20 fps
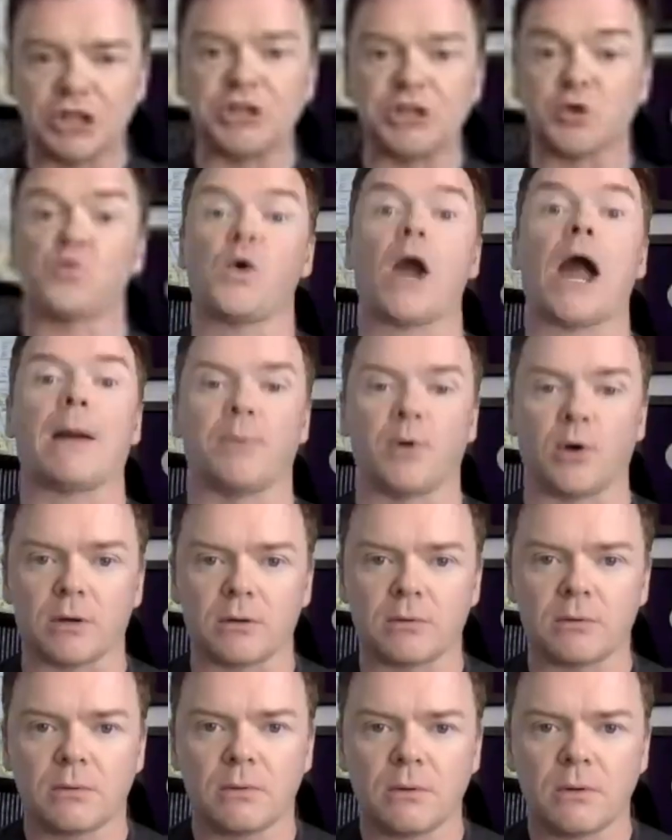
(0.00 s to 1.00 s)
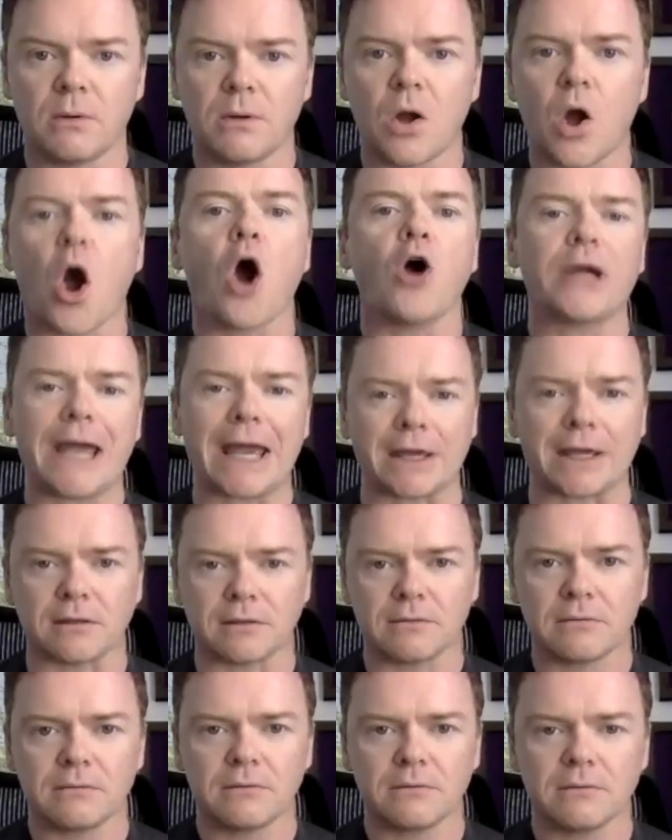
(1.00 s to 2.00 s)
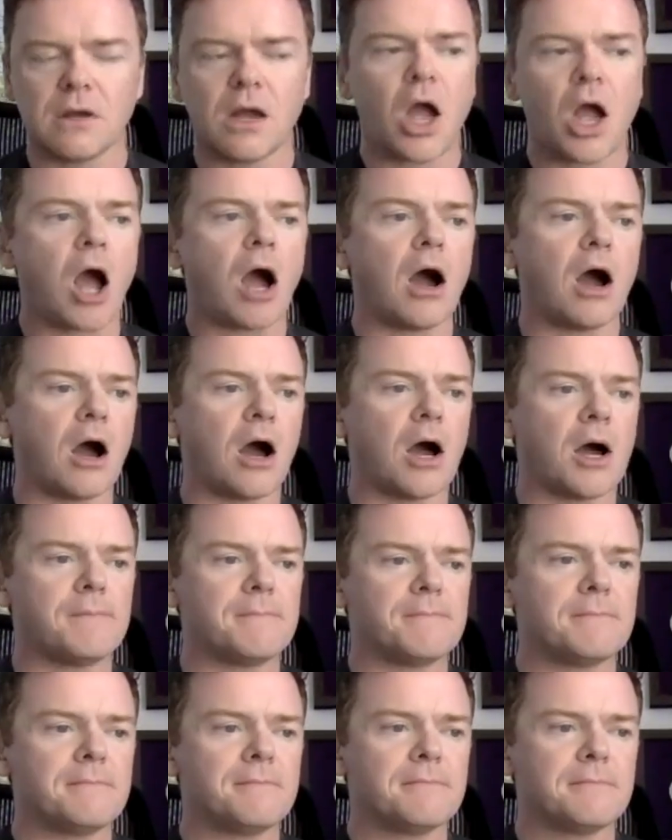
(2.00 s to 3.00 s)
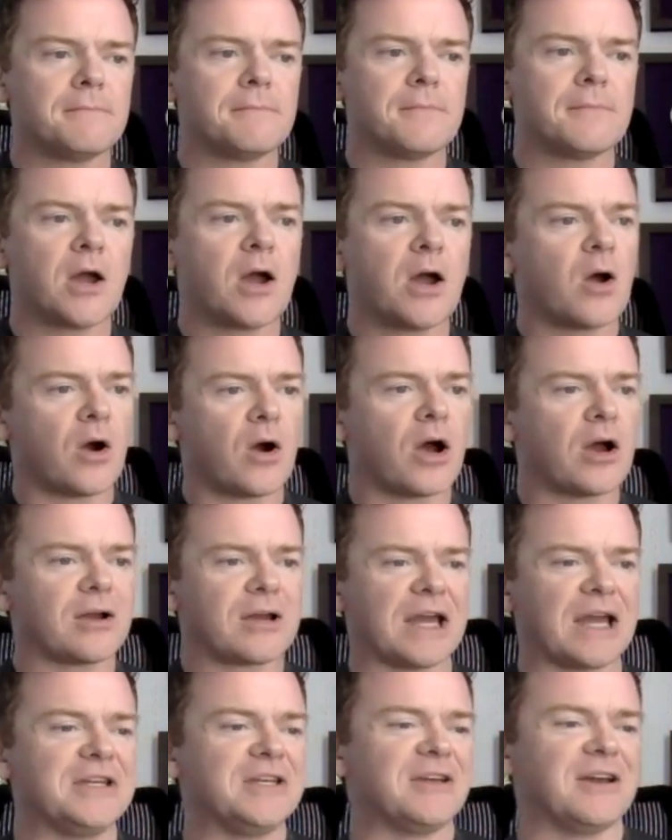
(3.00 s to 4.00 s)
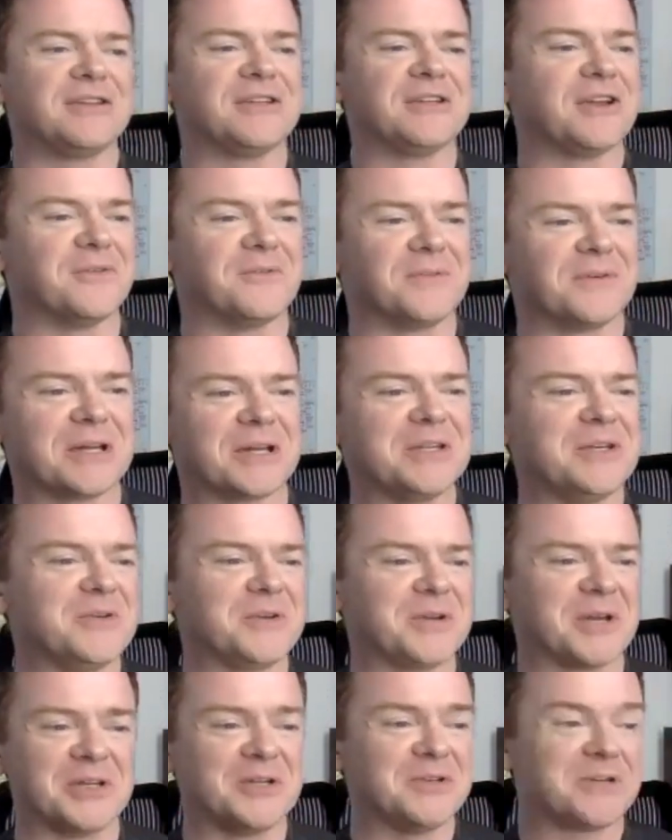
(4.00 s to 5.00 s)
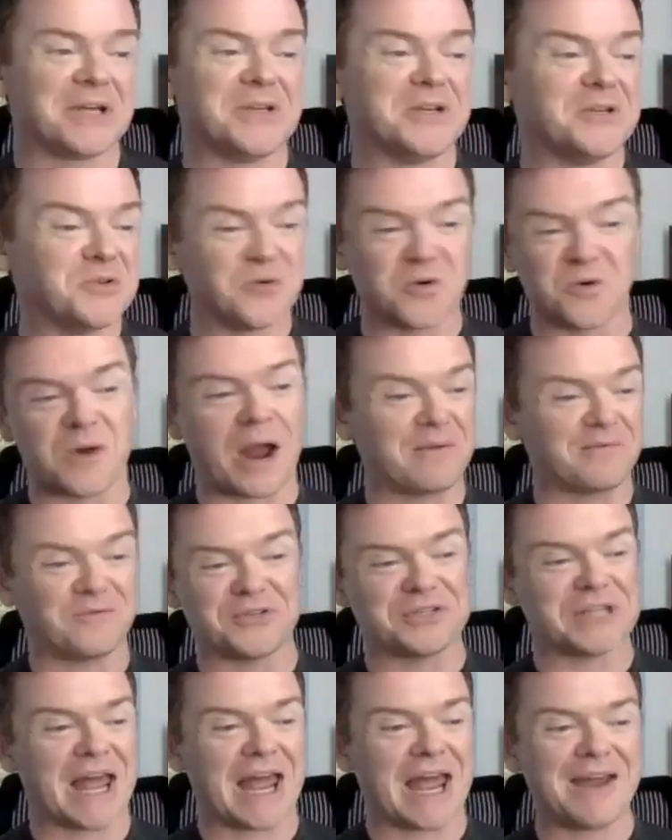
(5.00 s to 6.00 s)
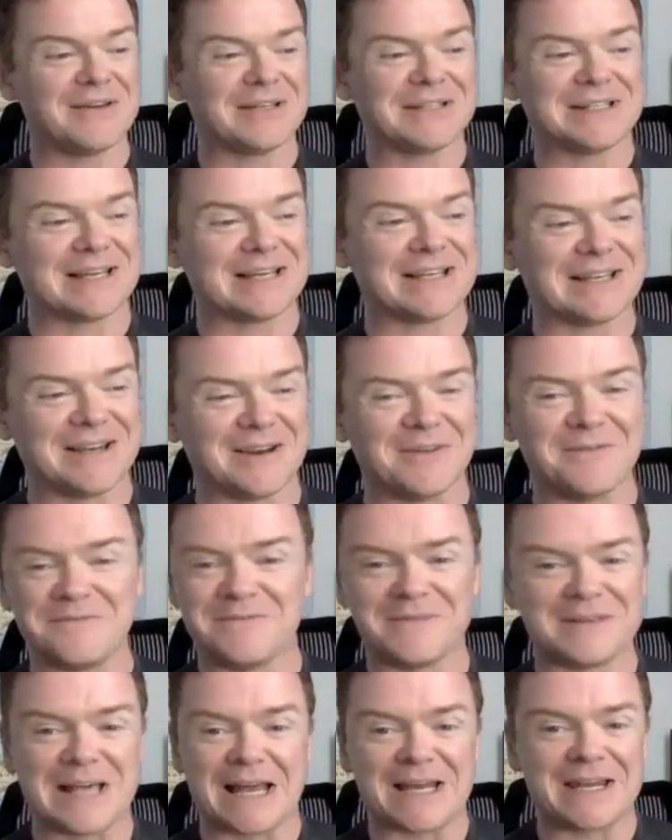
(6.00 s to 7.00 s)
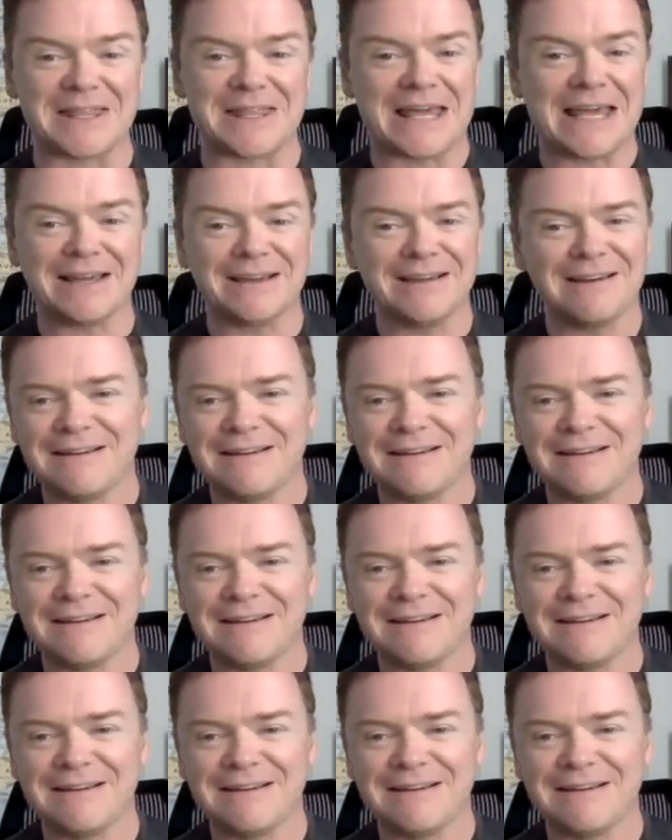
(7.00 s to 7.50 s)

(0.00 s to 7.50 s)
a rapper. Okay. Can you? I don't know. Can you do a rap for us now? Is that a thing?